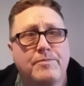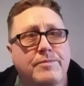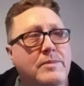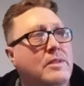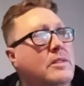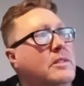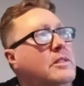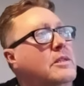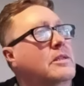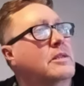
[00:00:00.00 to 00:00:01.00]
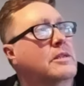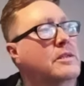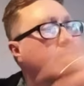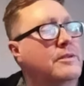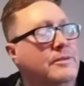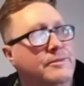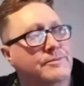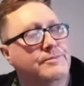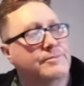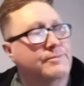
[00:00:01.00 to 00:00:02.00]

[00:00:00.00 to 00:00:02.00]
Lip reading: (silence)